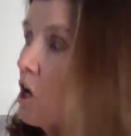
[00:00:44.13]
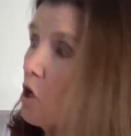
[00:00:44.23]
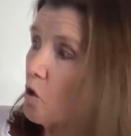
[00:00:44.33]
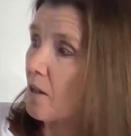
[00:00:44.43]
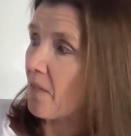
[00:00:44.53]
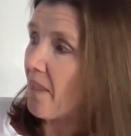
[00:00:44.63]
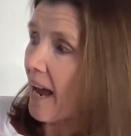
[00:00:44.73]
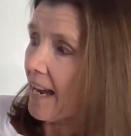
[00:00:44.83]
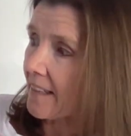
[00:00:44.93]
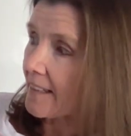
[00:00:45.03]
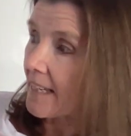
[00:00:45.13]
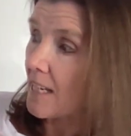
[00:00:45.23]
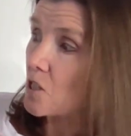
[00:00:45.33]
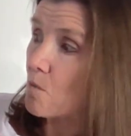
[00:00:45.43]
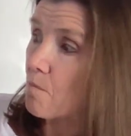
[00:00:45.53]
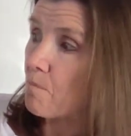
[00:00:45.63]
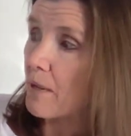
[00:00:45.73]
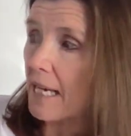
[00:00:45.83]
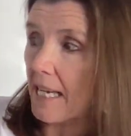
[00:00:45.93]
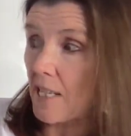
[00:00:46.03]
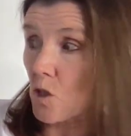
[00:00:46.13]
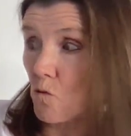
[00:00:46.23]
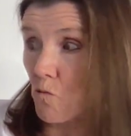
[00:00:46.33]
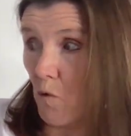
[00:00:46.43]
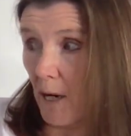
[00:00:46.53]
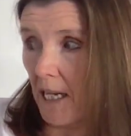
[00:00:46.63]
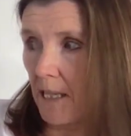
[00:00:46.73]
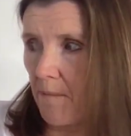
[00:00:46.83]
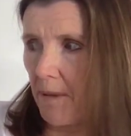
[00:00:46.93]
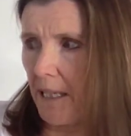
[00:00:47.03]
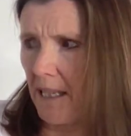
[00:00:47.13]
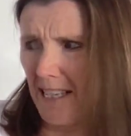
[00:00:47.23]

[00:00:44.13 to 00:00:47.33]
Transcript: Look at that! It's big, it's really big.